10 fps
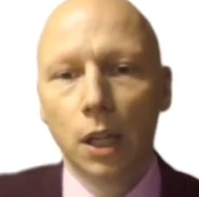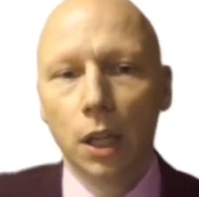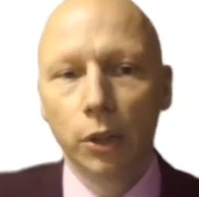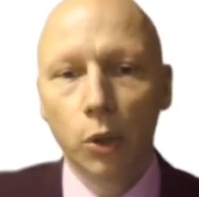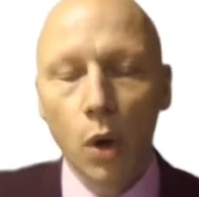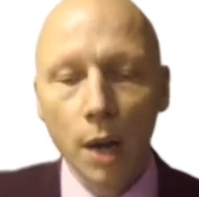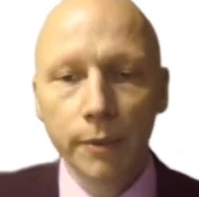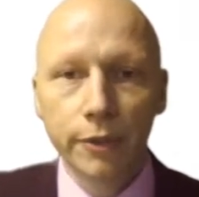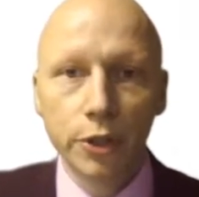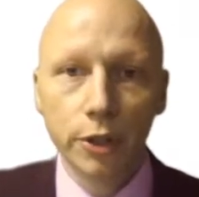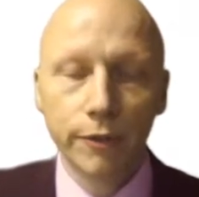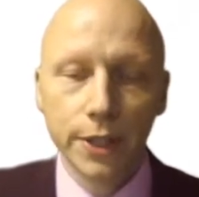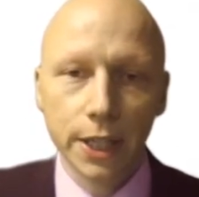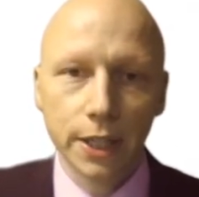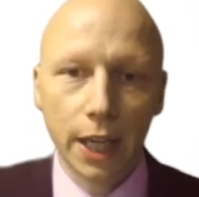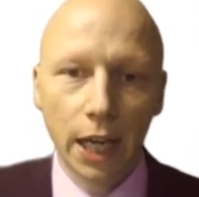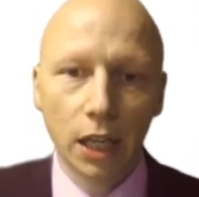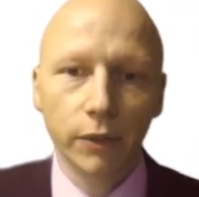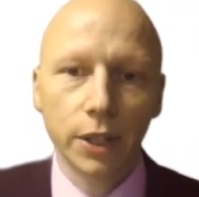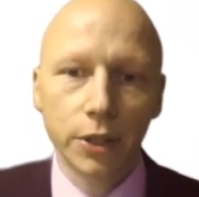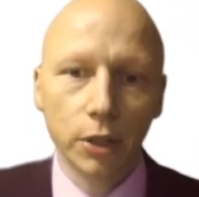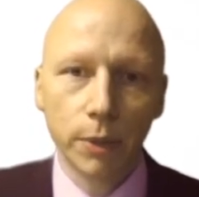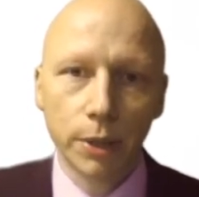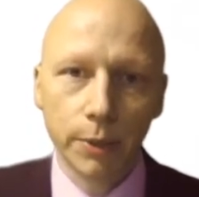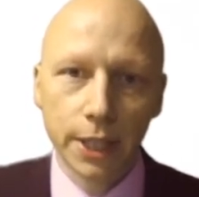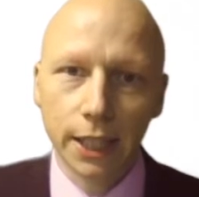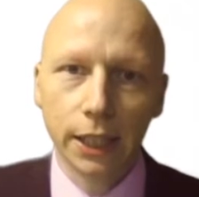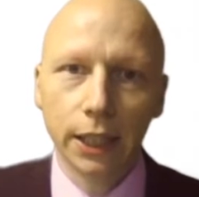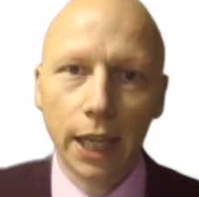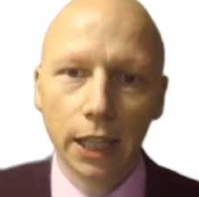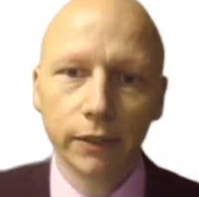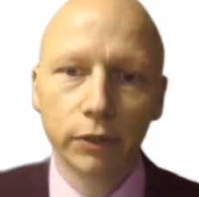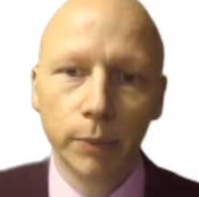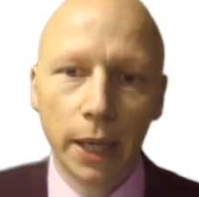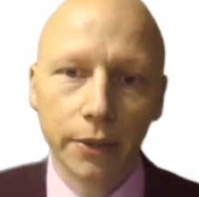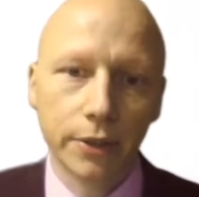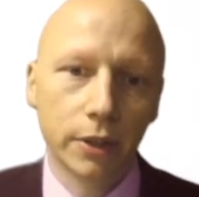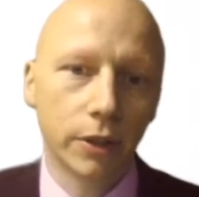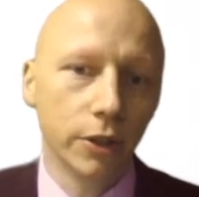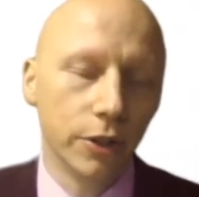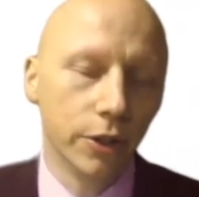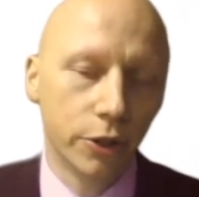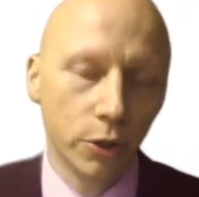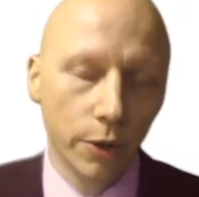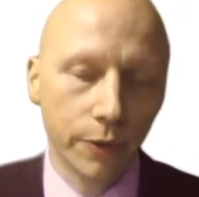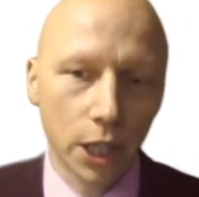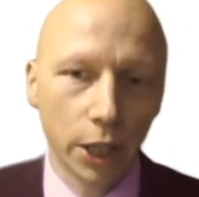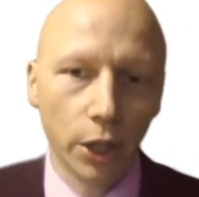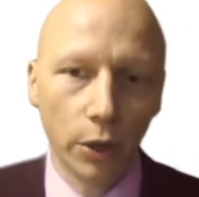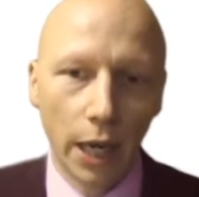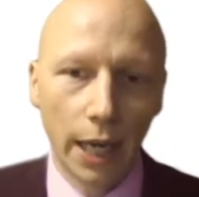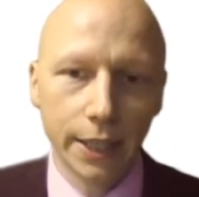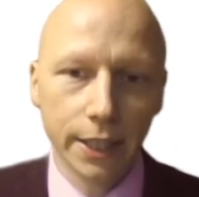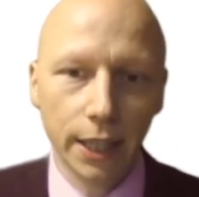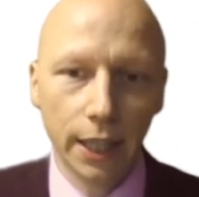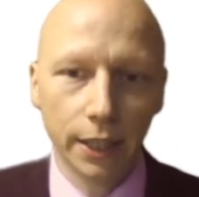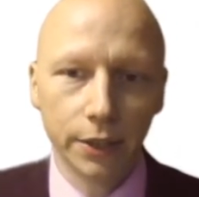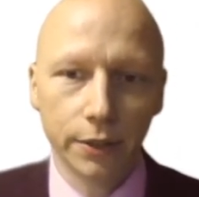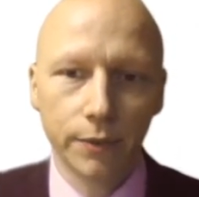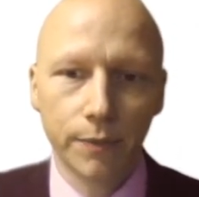A requirement for doing physics at A-Level is that you must be taking A-Level maths. The two obviously go hand in hand.